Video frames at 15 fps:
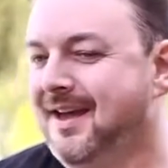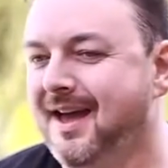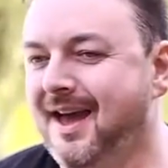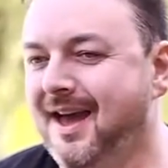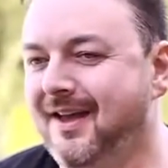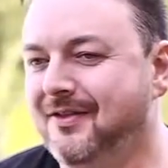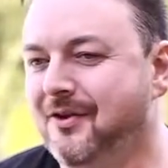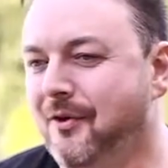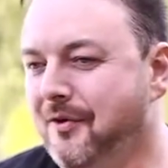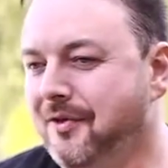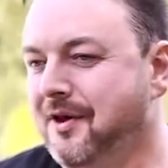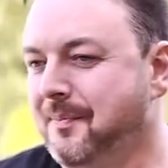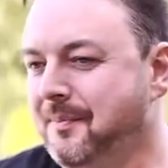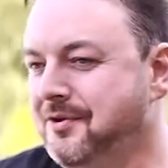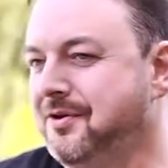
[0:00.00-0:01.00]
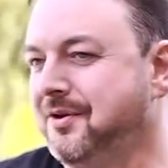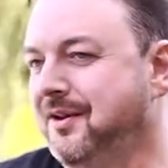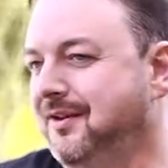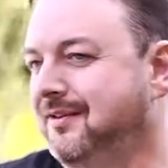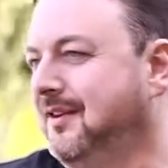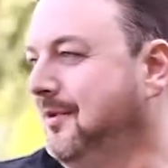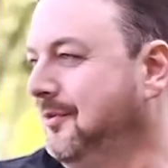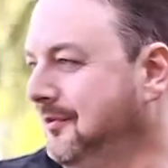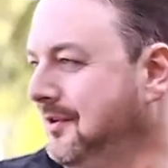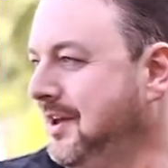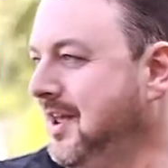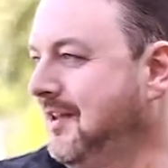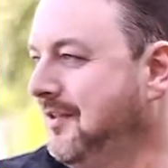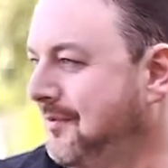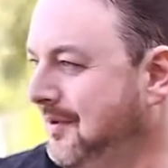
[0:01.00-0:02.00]
And all the opportunities that he was
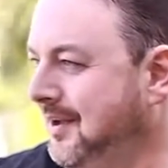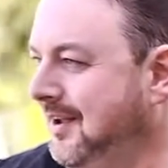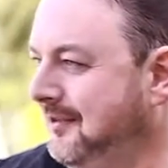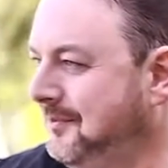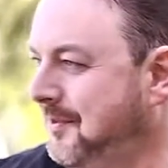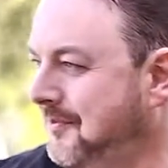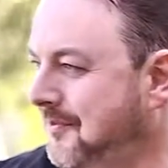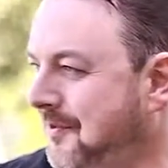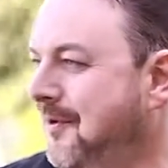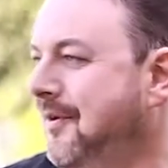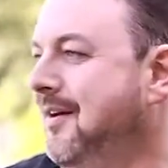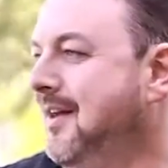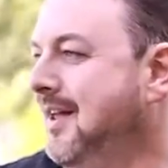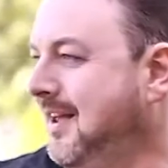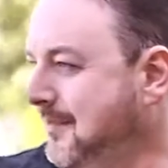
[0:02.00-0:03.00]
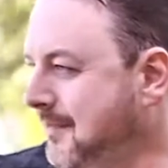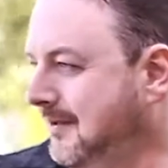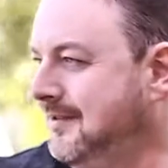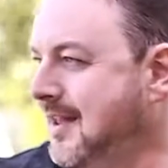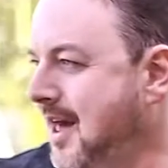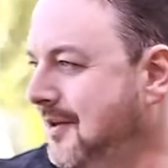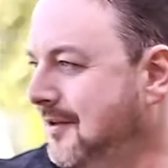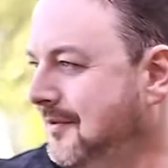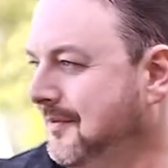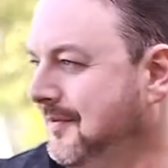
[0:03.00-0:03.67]
looking at 3 years before, he missed out on.